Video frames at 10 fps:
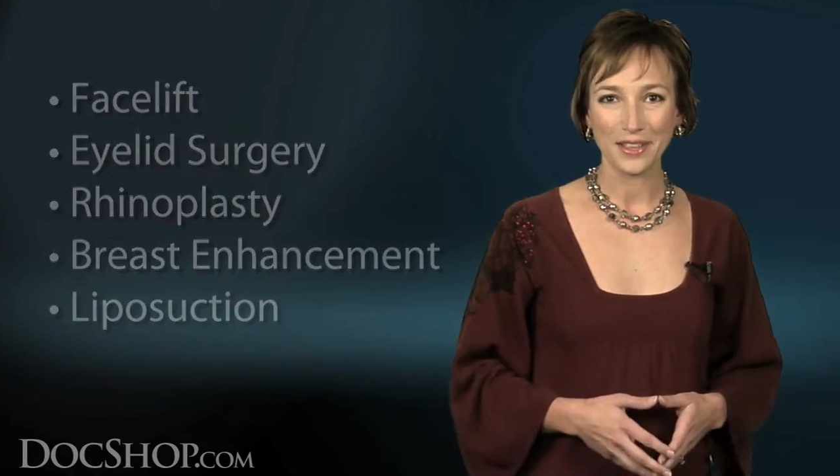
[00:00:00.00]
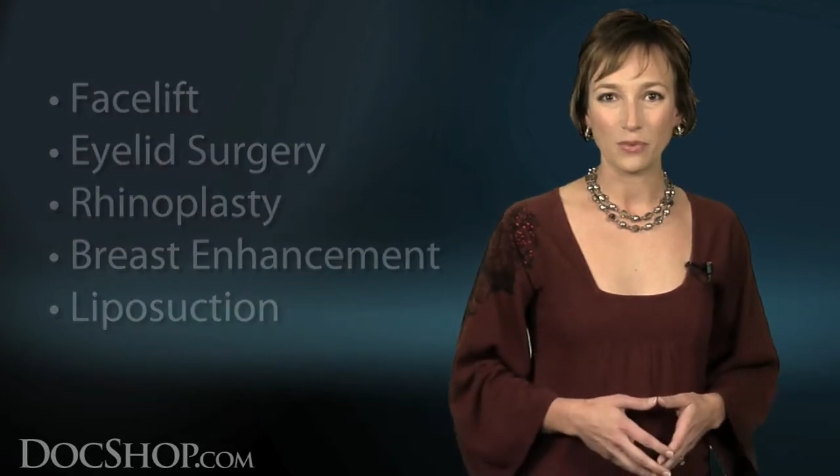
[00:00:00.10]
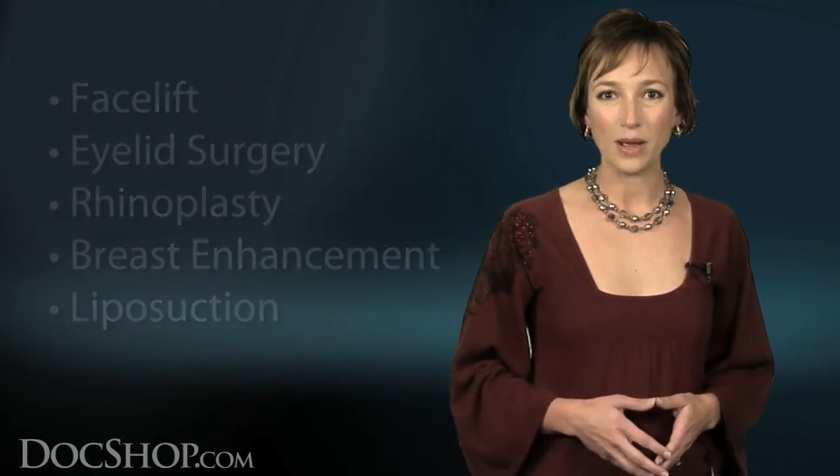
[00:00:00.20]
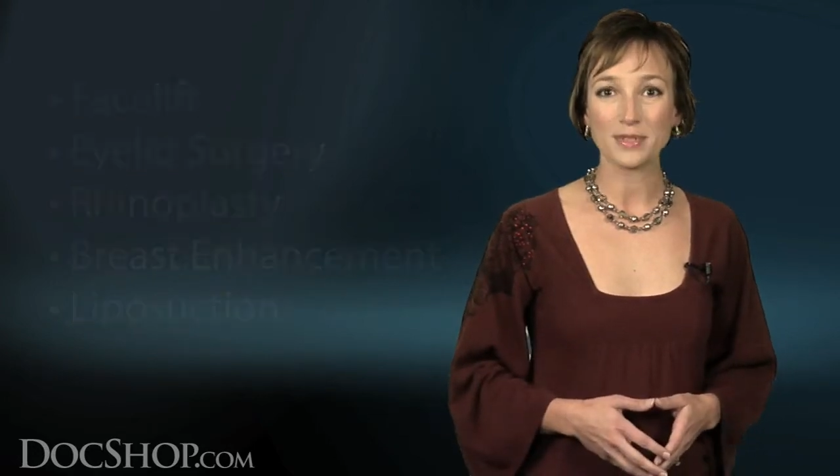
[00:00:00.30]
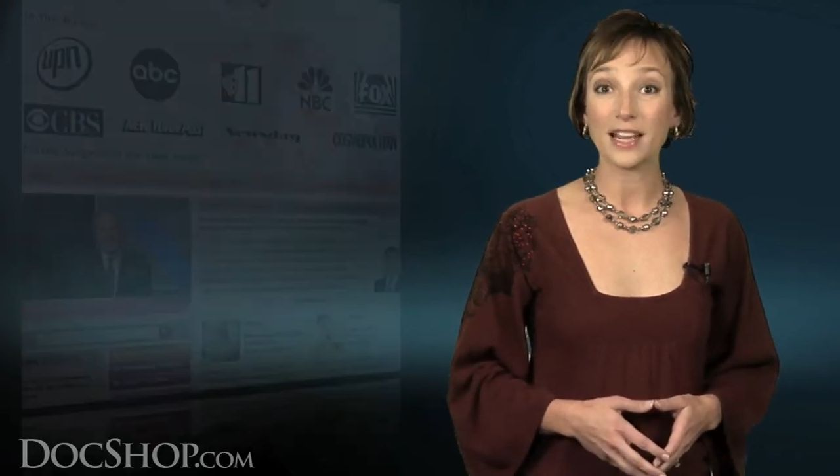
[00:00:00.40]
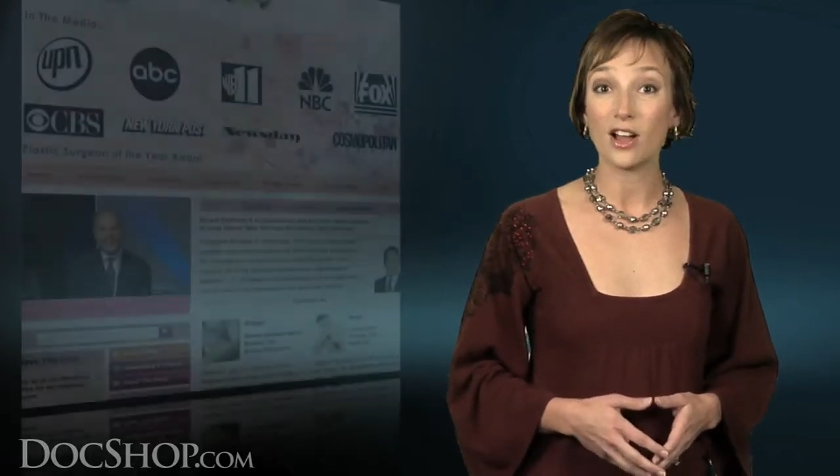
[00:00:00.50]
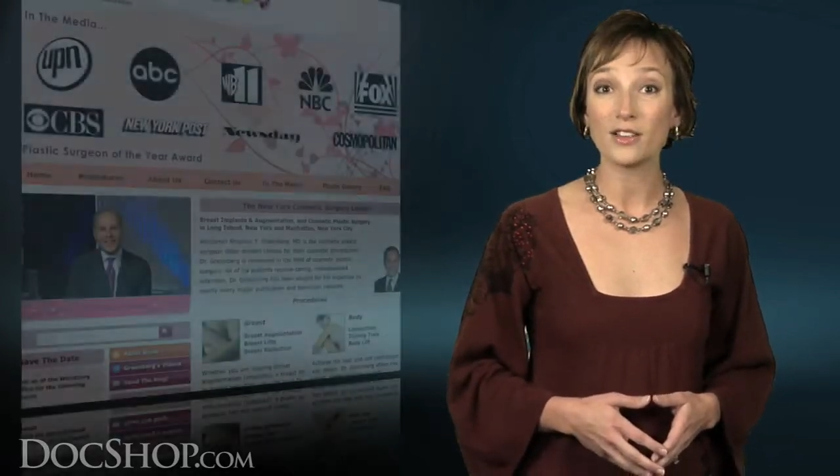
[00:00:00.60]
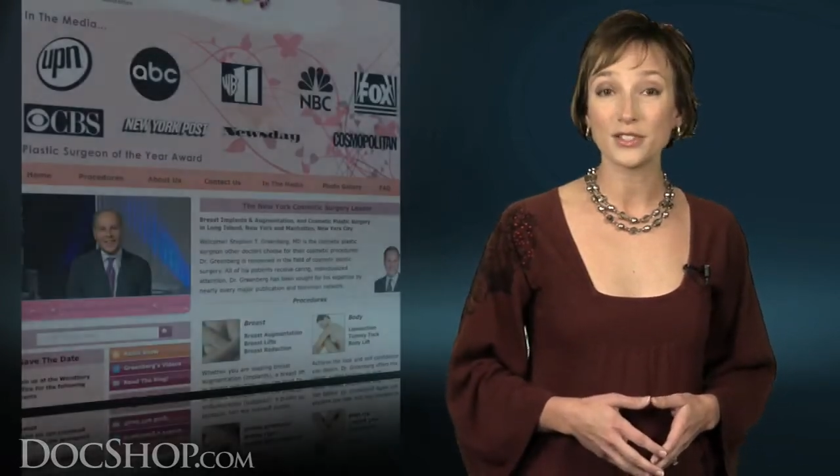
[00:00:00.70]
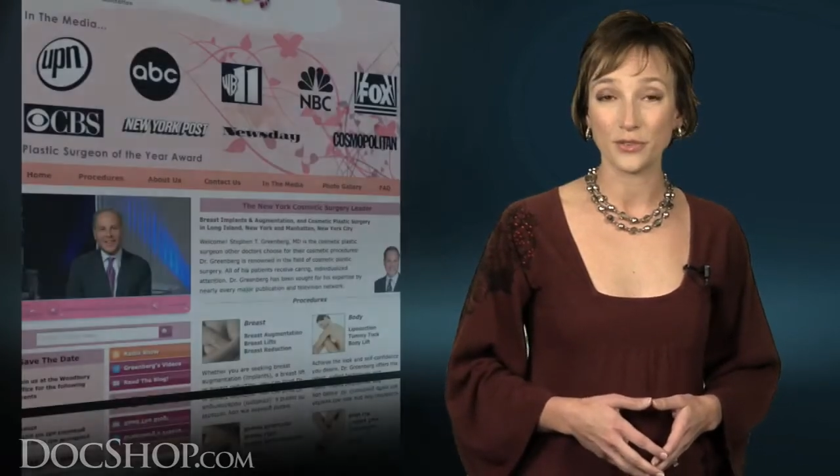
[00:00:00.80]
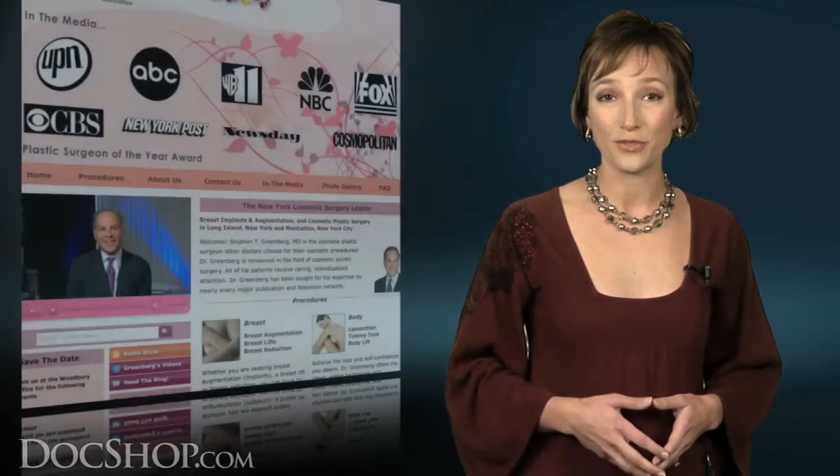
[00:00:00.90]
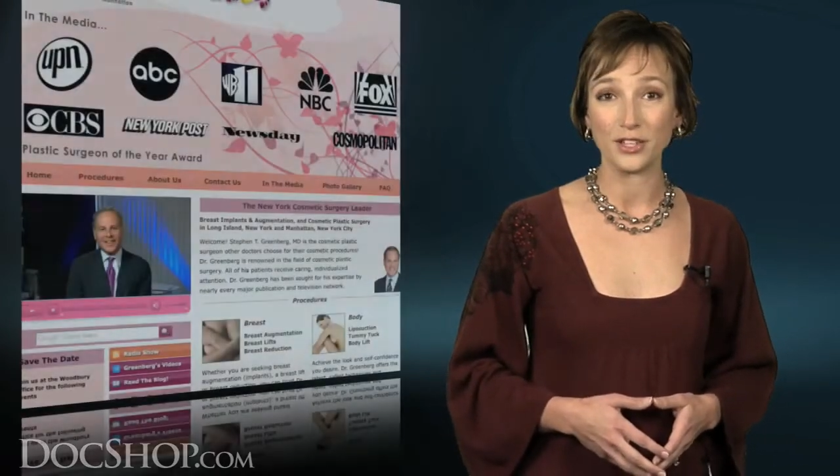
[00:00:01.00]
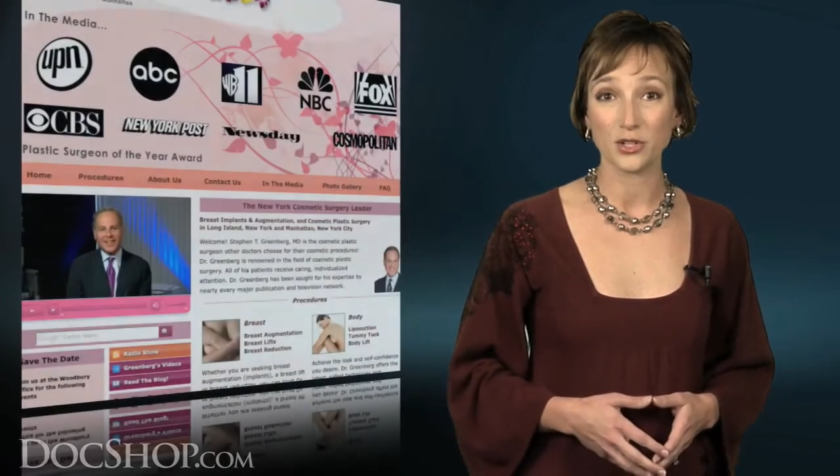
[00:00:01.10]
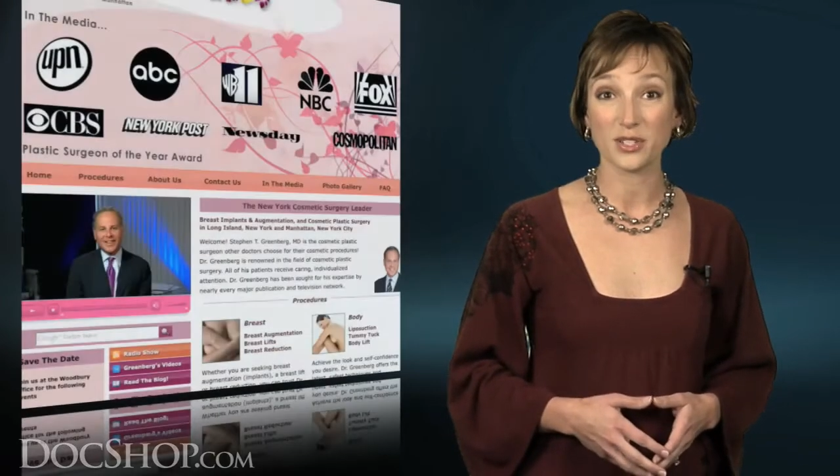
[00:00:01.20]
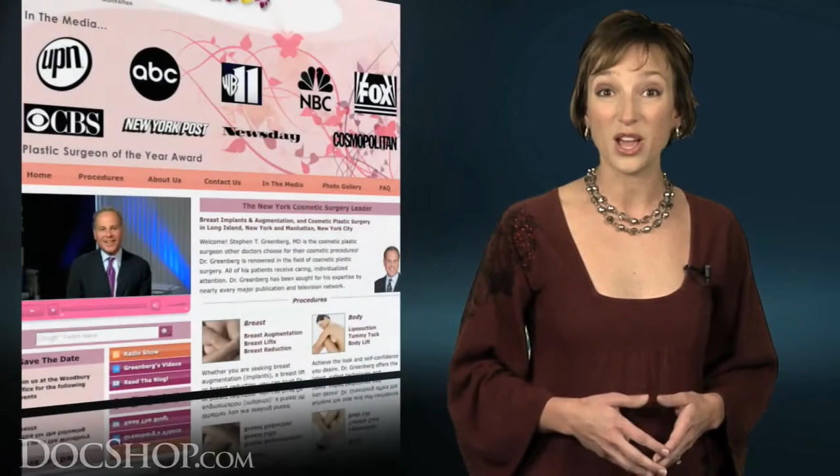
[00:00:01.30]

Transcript: The website also features